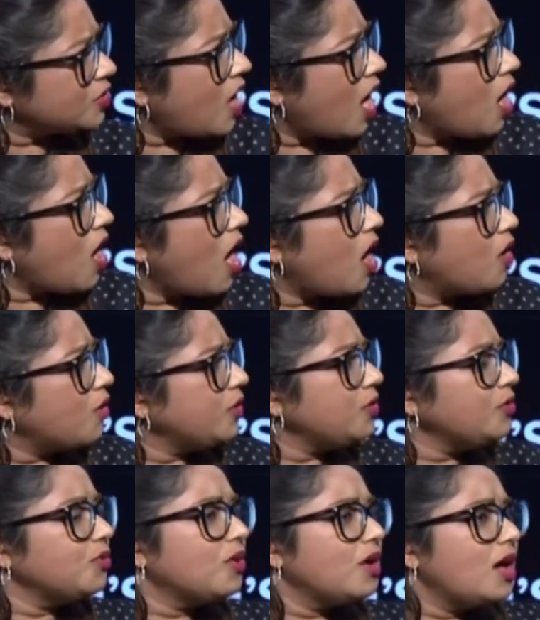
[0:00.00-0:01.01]
So
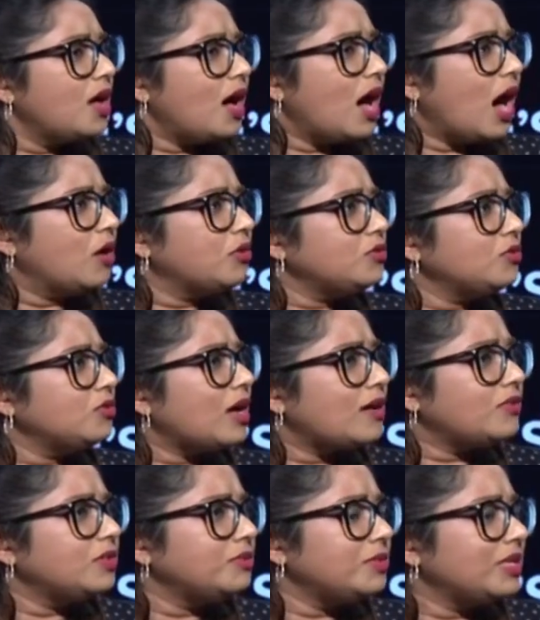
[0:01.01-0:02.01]
how do
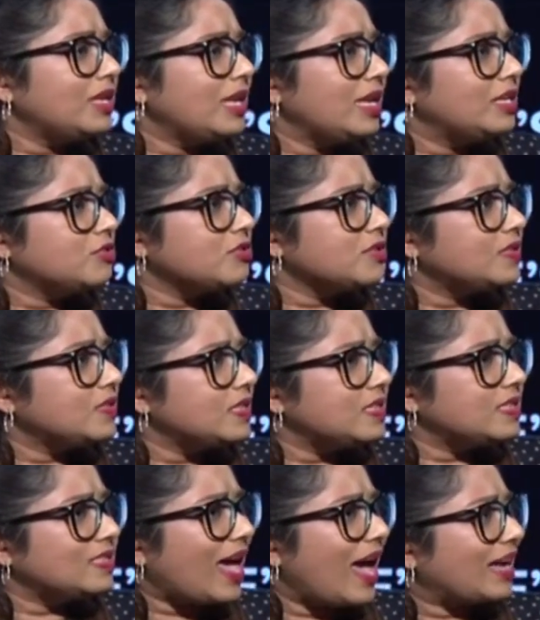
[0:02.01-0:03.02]
government
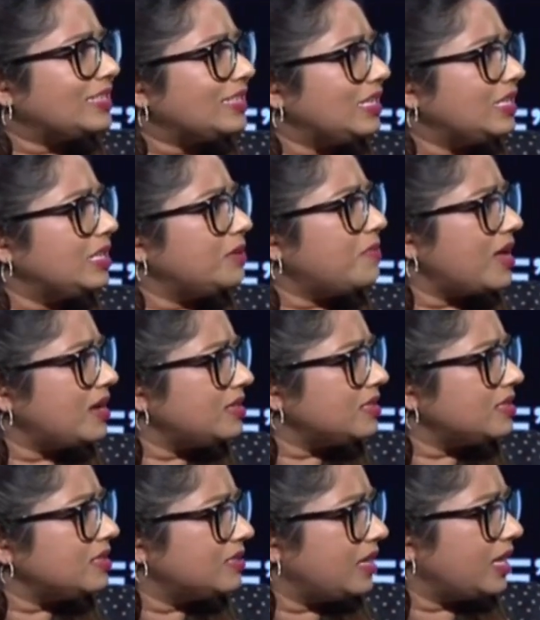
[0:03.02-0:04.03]
agencies act
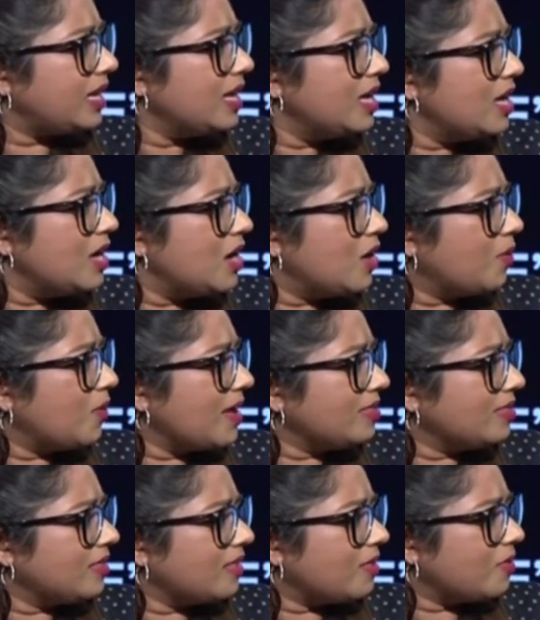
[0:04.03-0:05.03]
independently
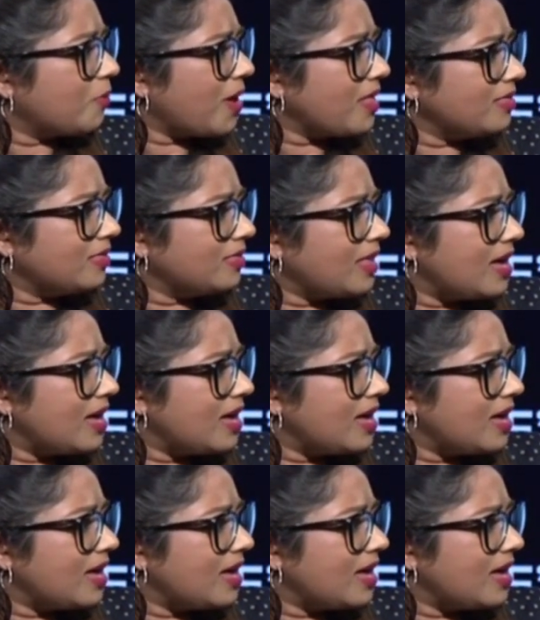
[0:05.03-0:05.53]
when